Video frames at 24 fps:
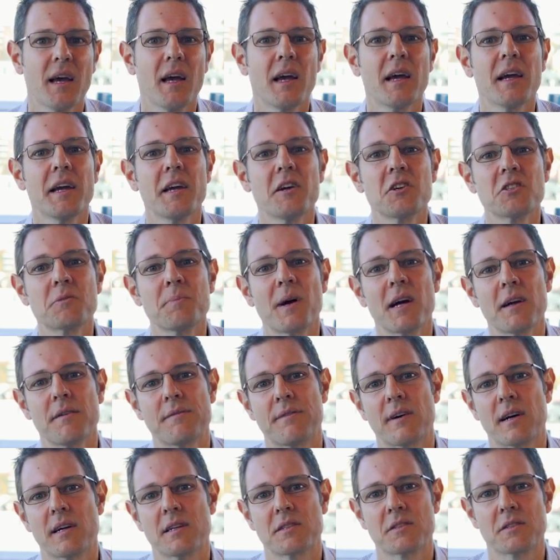Here's my
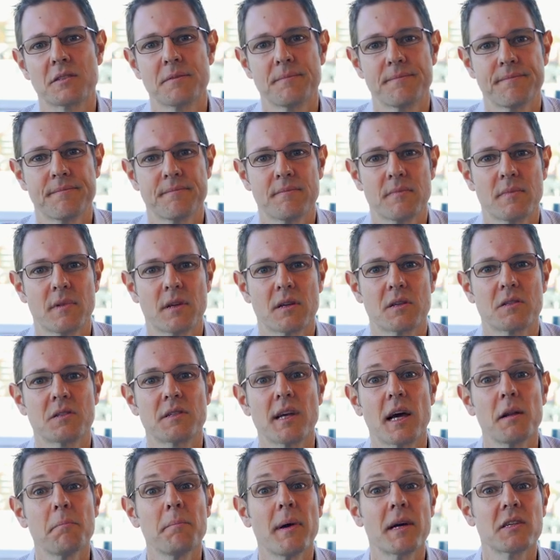advice.
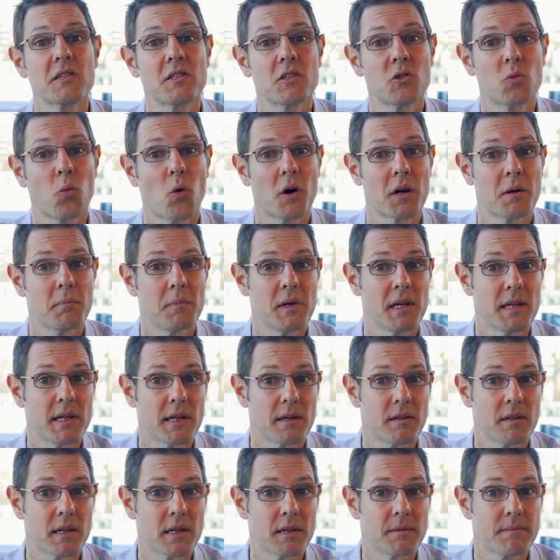Send message 1
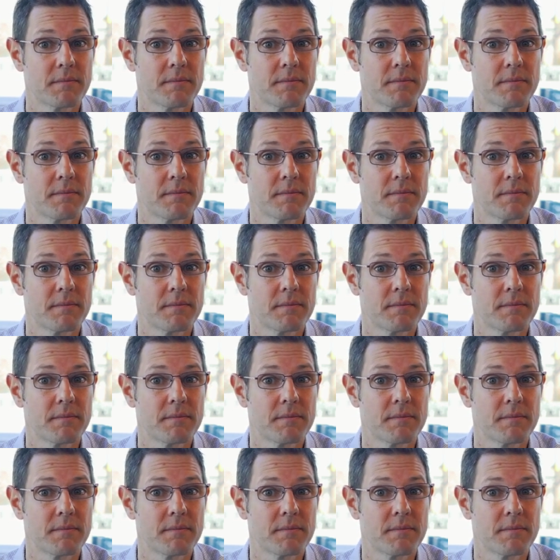immediately.